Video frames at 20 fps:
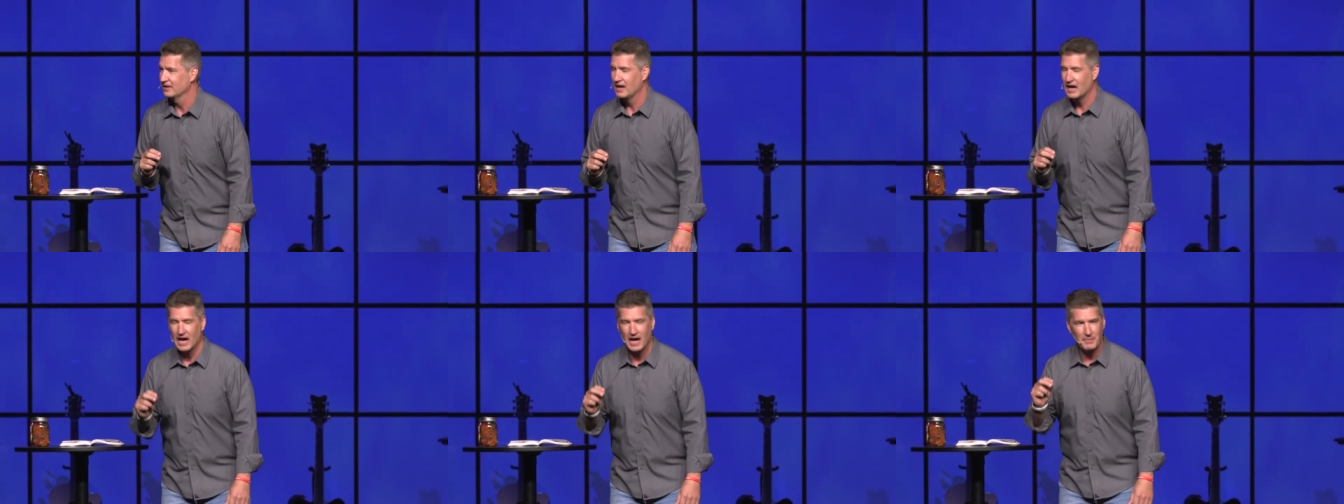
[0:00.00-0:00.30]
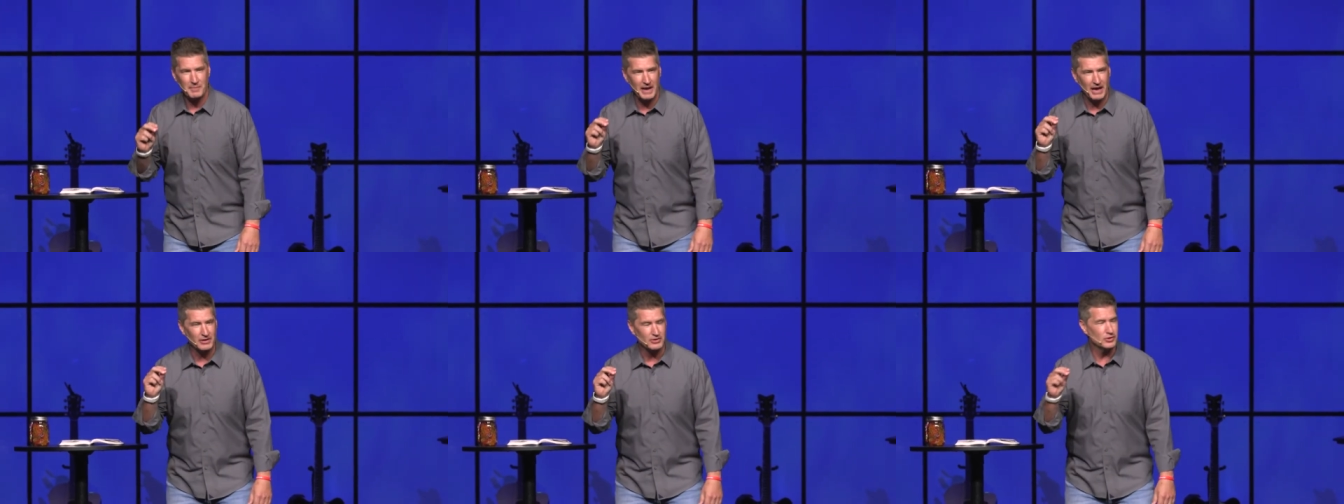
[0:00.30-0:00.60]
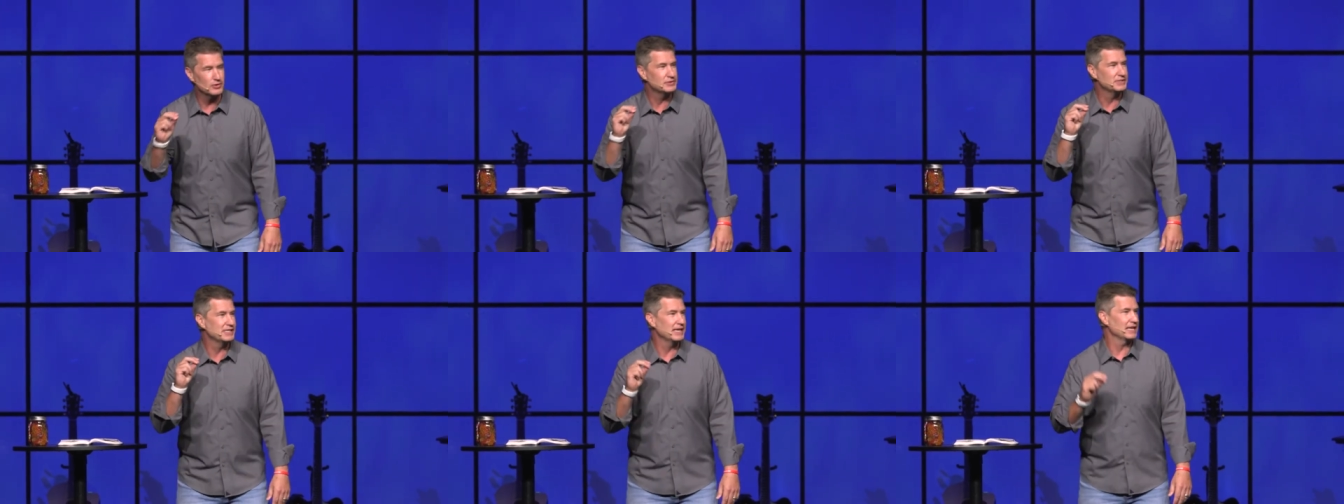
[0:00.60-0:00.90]
about
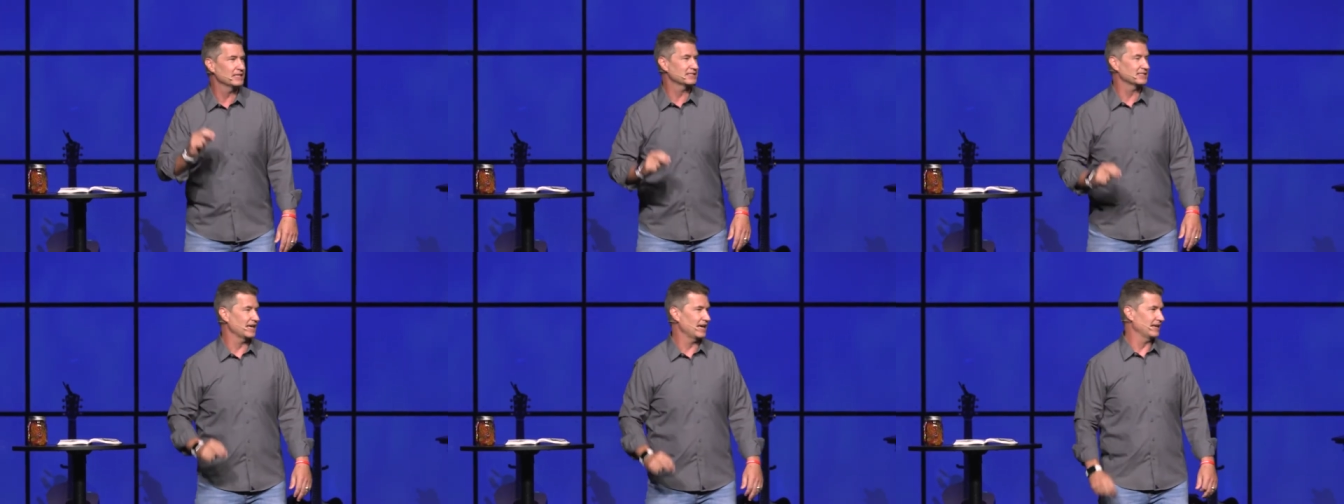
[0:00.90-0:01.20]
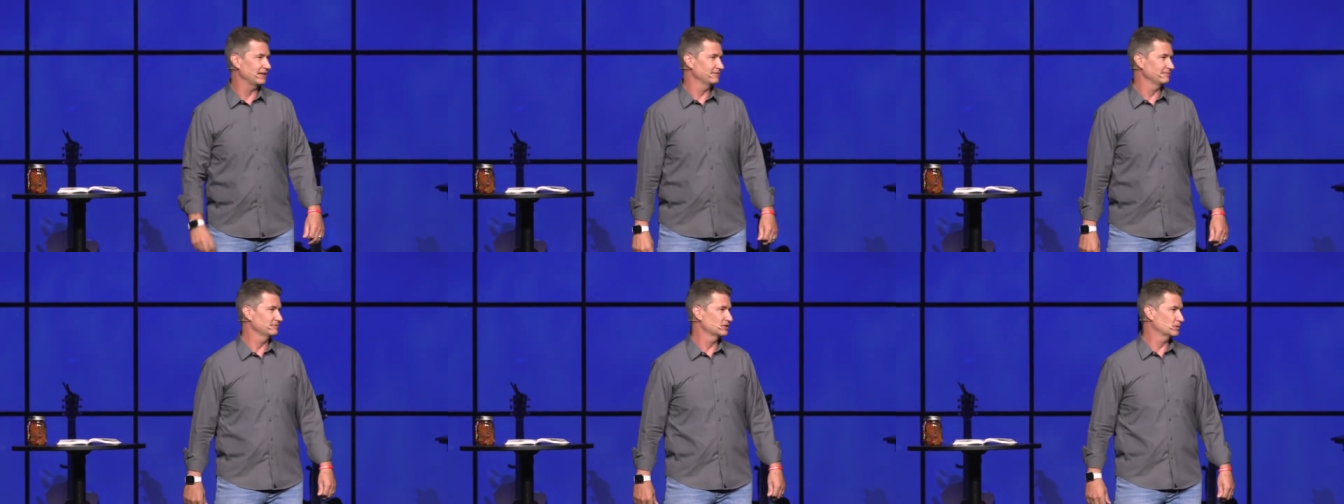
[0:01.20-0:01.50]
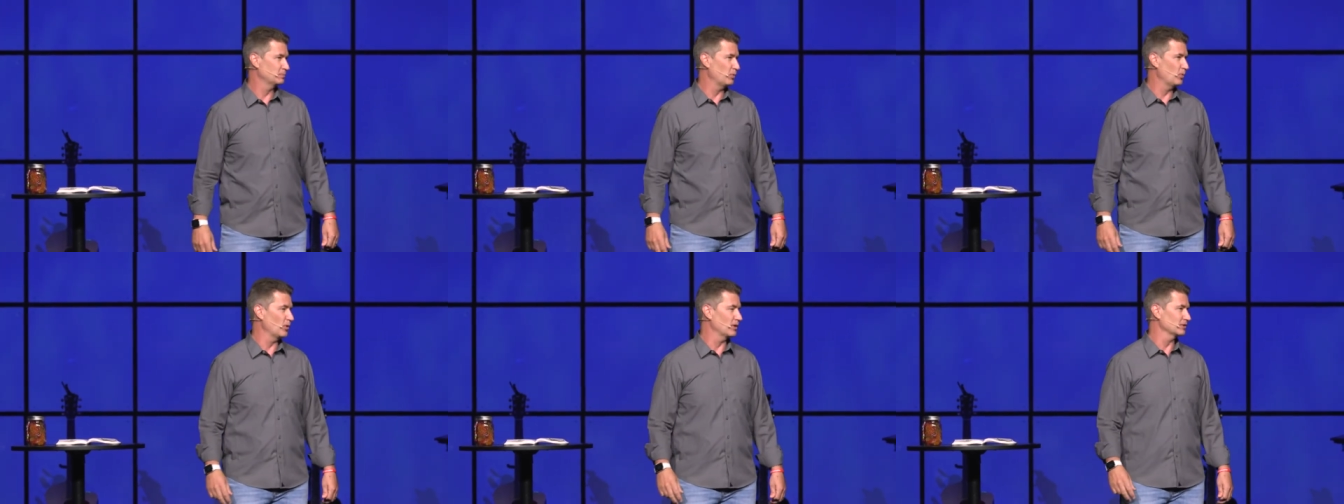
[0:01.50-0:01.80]
U T S A
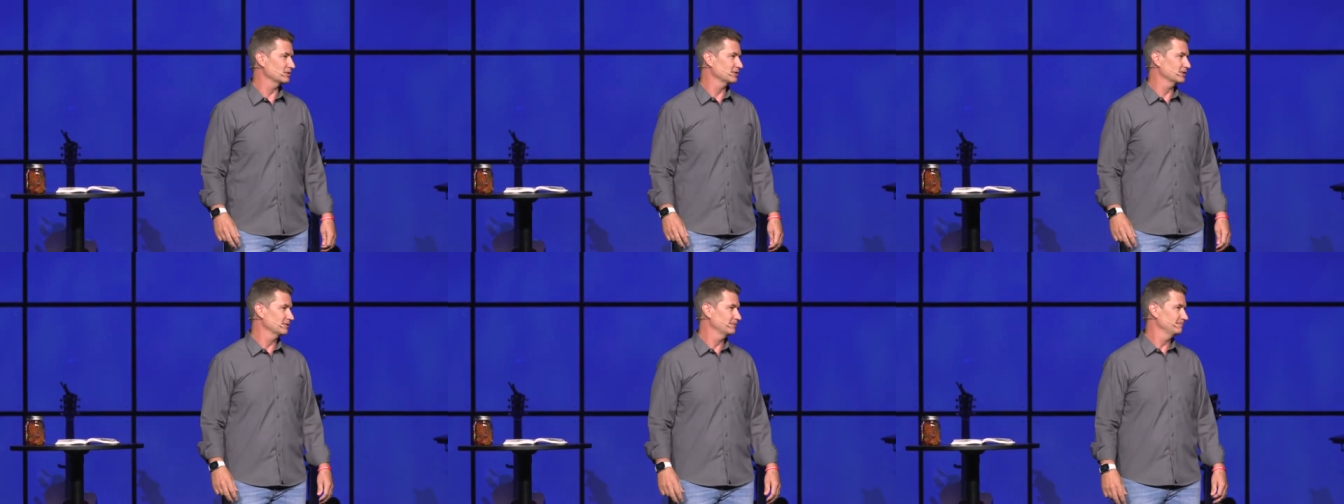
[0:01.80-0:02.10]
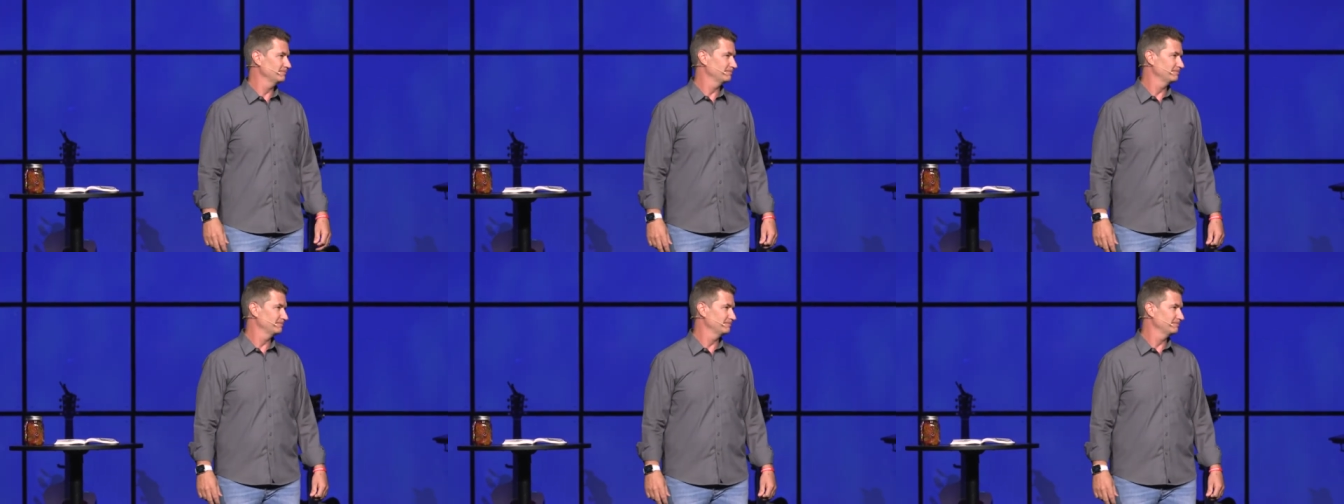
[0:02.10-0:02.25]
sports.